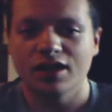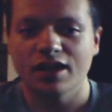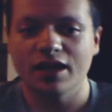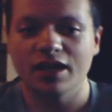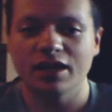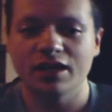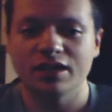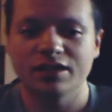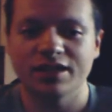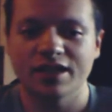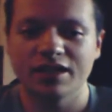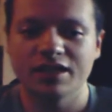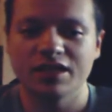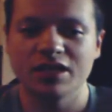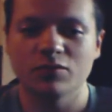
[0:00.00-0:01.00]
And
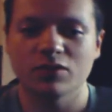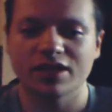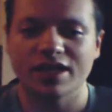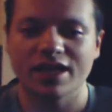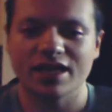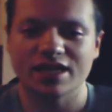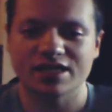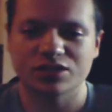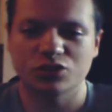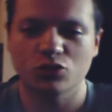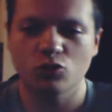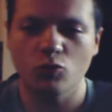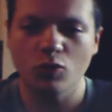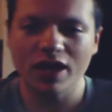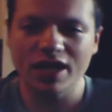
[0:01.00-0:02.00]
then he will cast
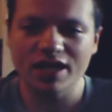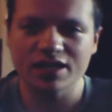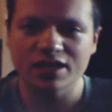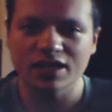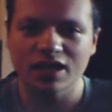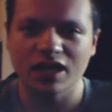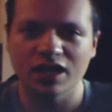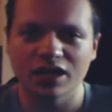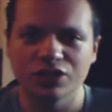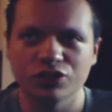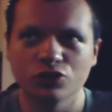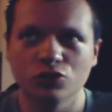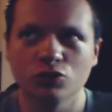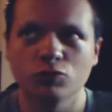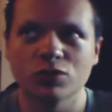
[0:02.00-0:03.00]
Quake on
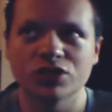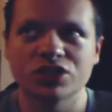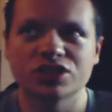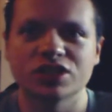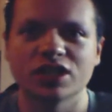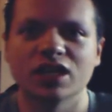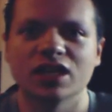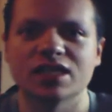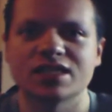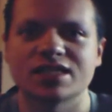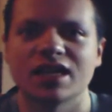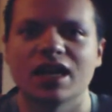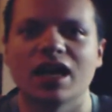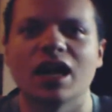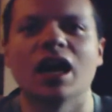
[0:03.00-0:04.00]
you, which
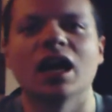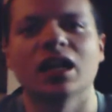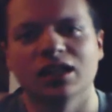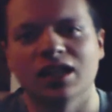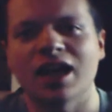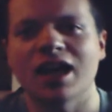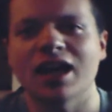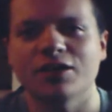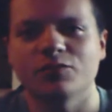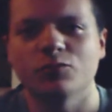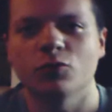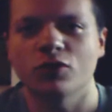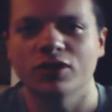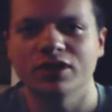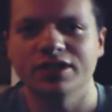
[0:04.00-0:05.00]
does a lot
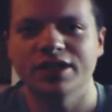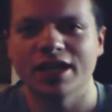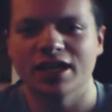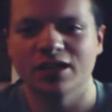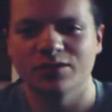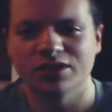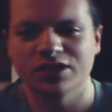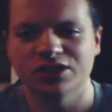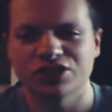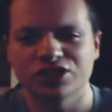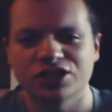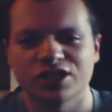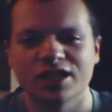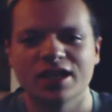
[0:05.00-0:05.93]
more damage,